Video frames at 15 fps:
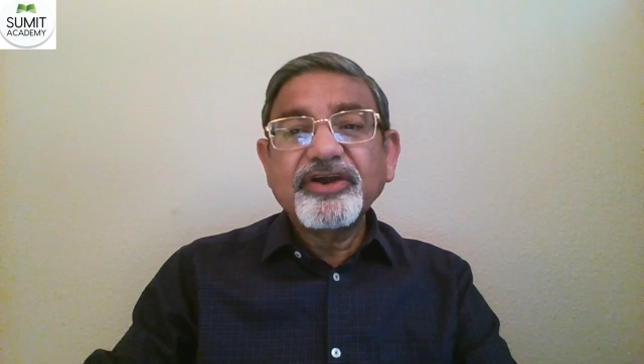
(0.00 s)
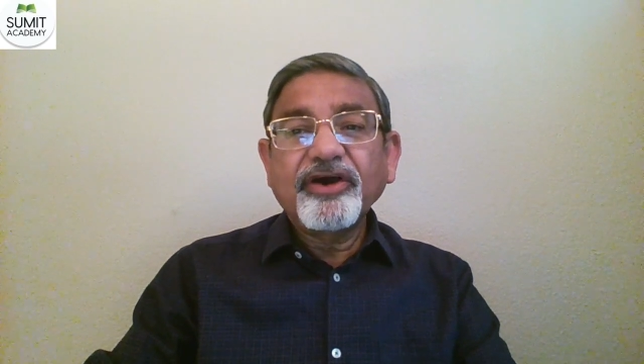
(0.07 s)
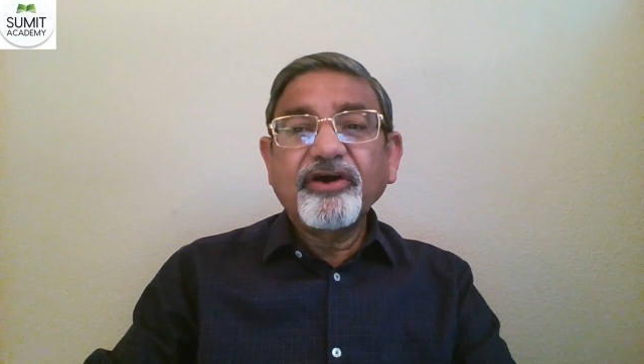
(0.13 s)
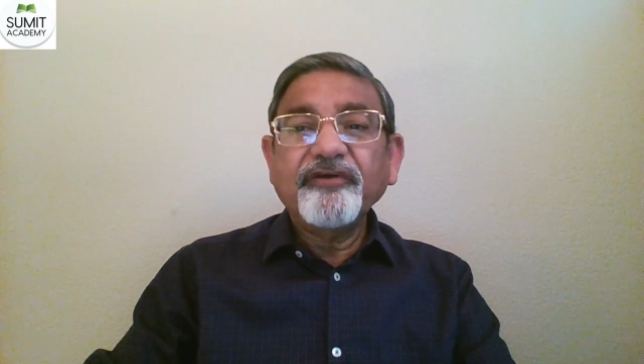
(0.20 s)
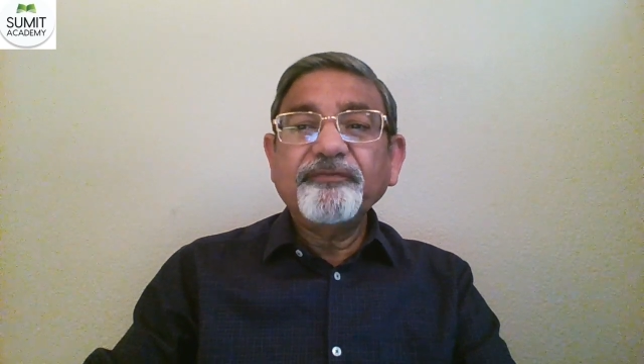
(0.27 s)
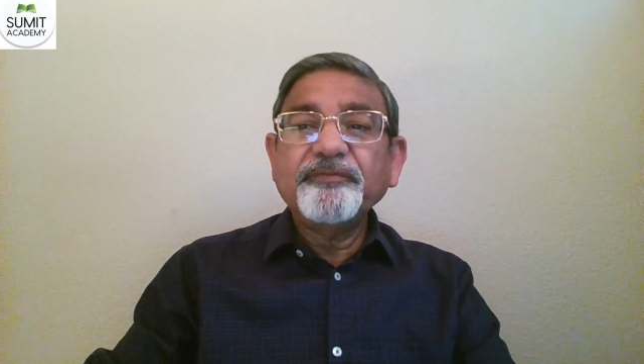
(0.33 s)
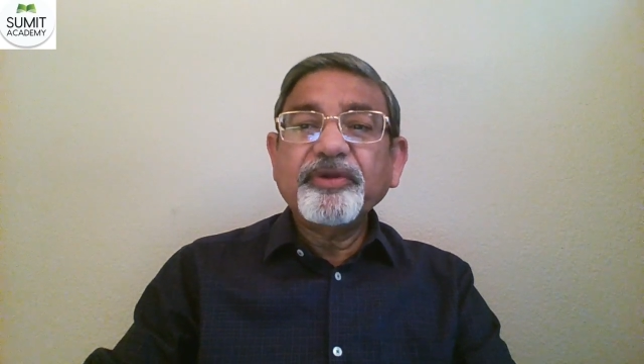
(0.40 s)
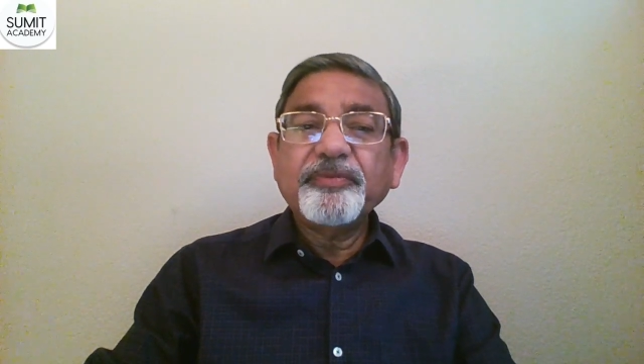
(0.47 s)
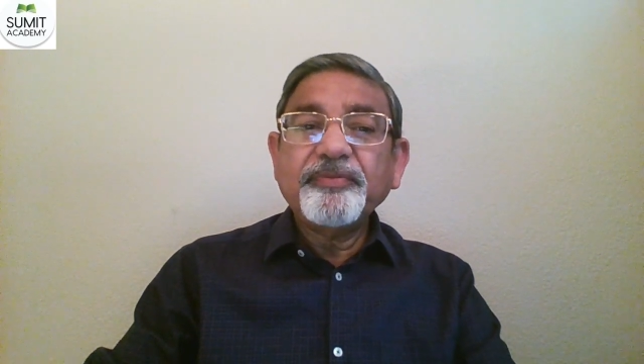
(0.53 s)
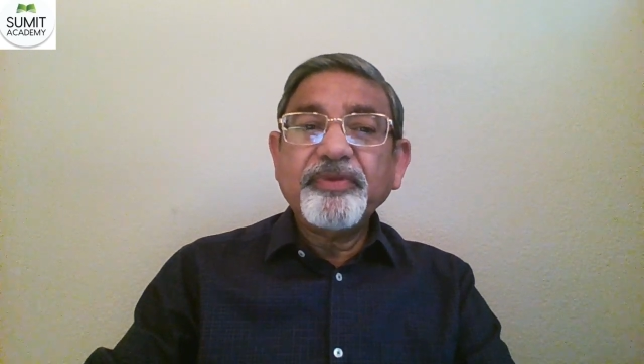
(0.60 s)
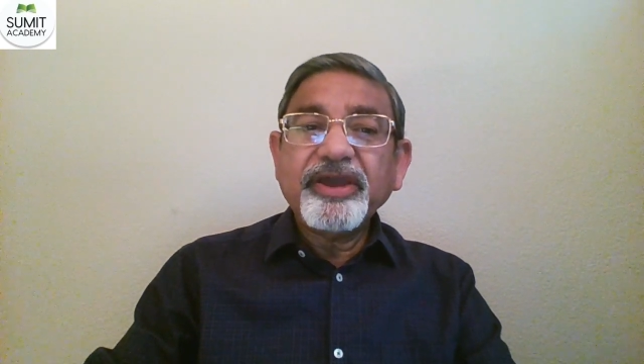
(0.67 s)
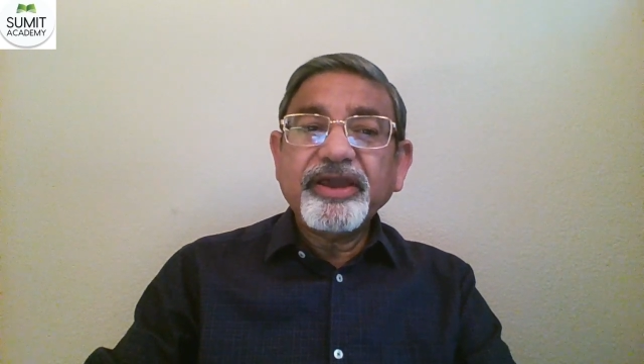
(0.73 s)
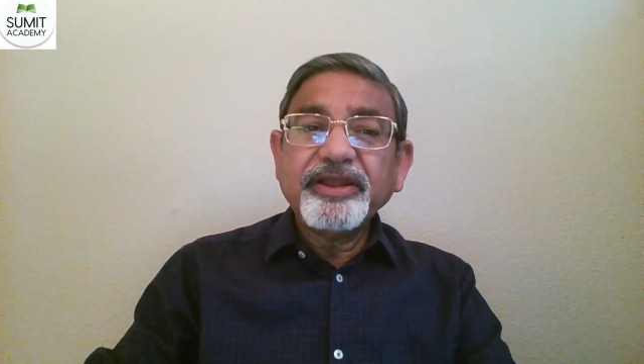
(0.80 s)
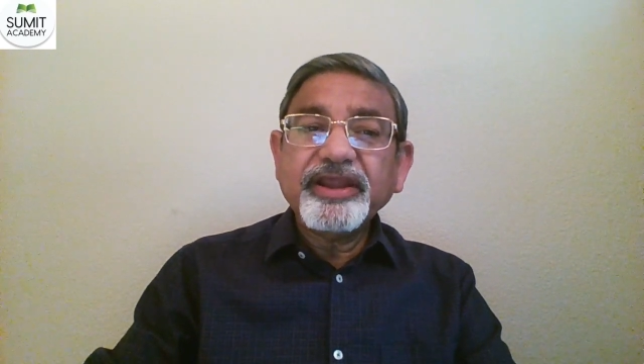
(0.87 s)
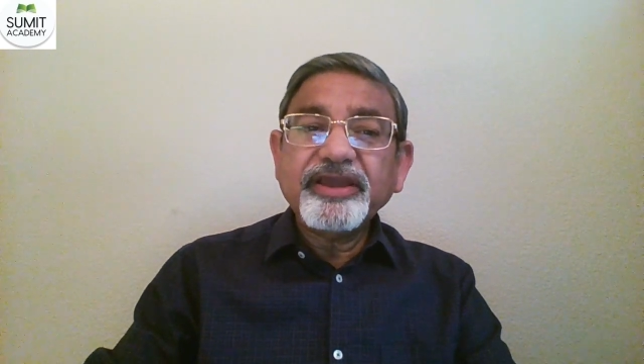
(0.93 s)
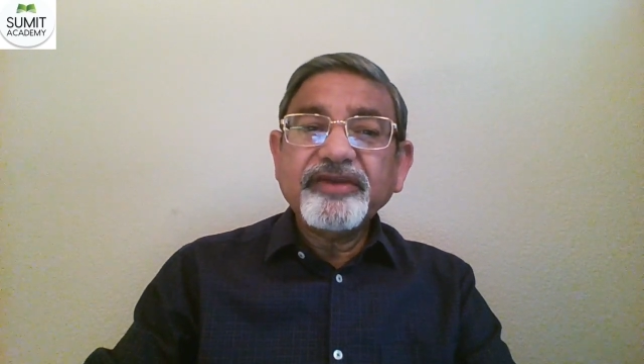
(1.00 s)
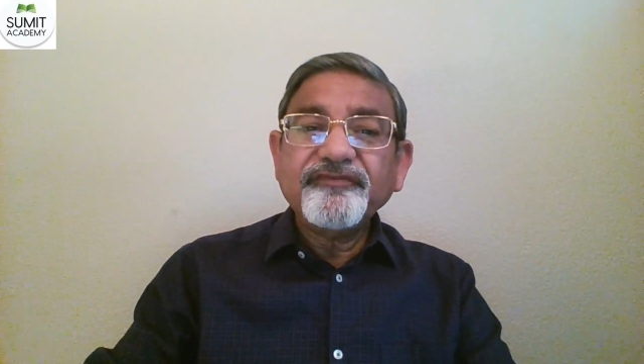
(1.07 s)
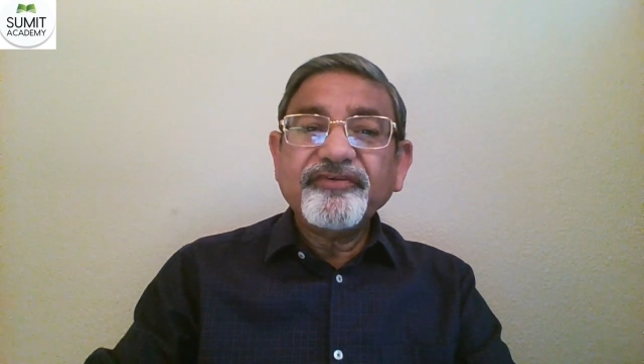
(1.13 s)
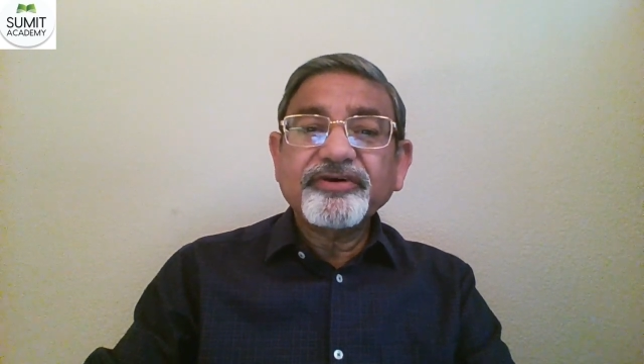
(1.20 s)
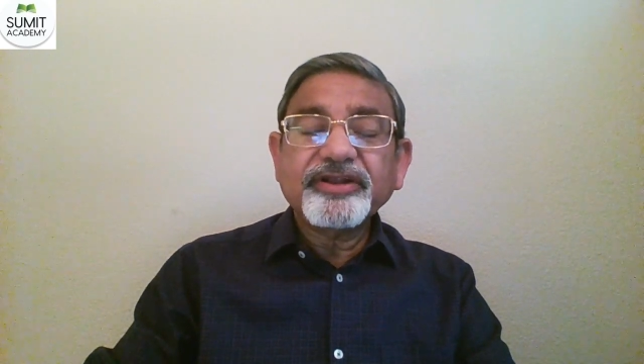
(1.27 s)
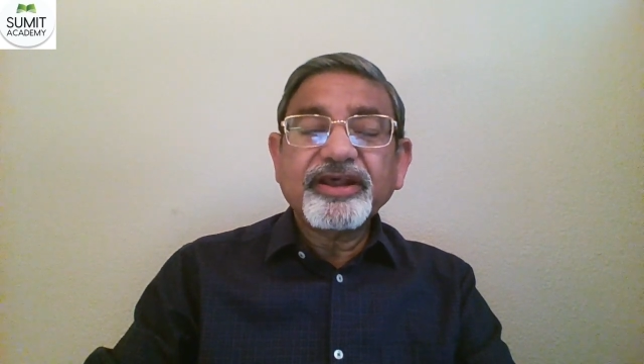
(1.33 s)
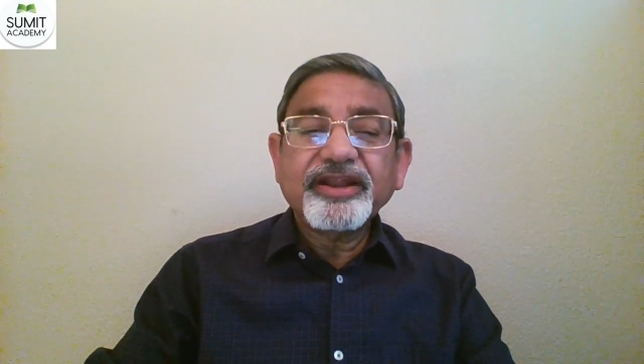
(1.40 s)
of preparing
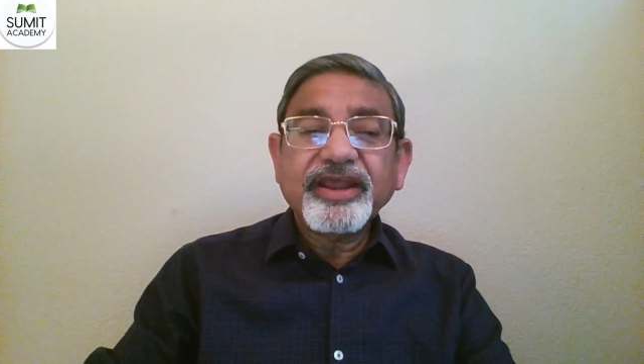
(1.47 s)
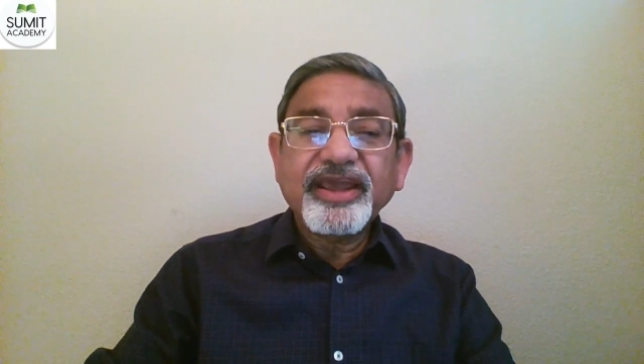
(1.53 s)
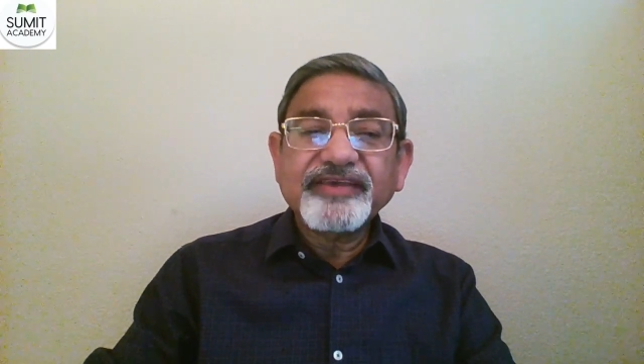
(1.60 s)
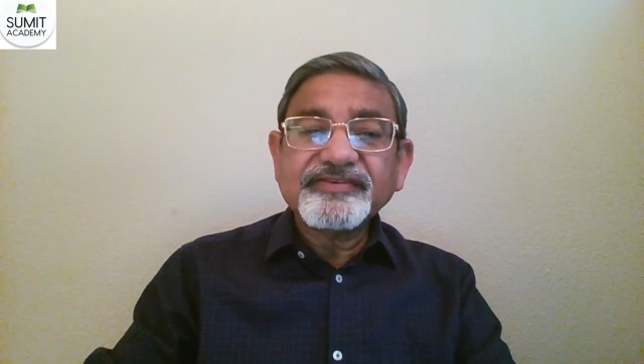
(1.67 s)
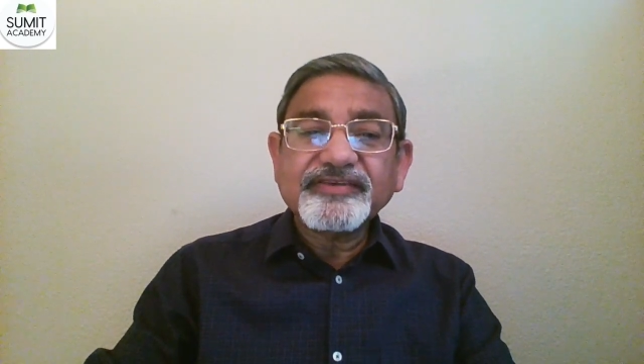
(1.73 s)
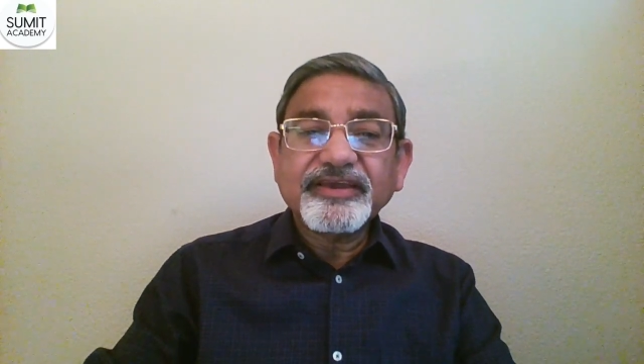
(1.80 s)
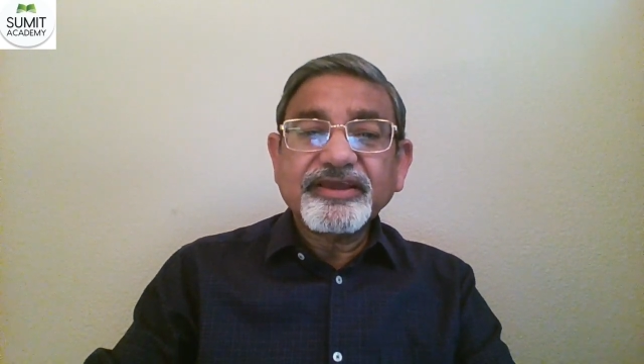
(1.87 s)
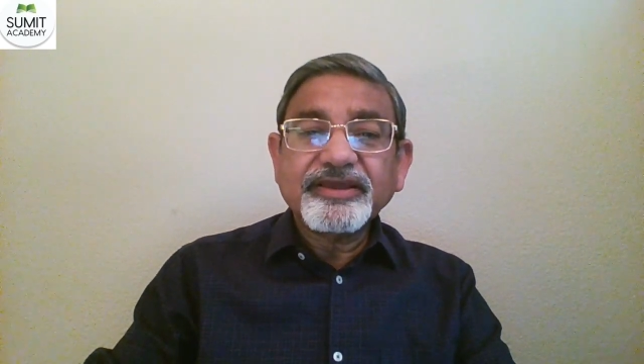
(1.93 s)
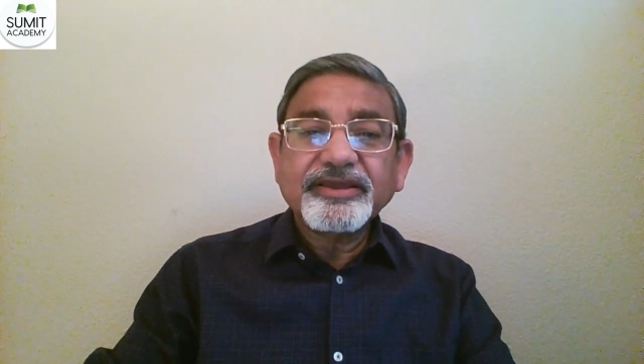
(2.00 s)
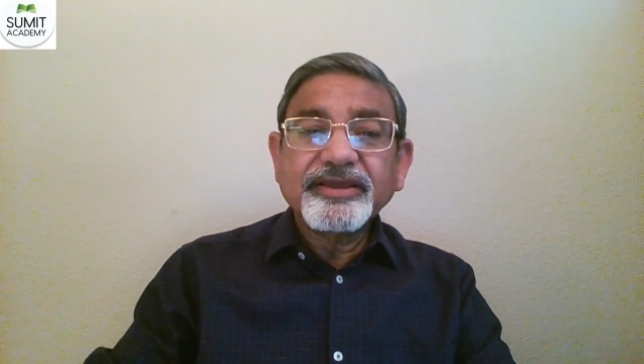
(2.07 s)
for our essay,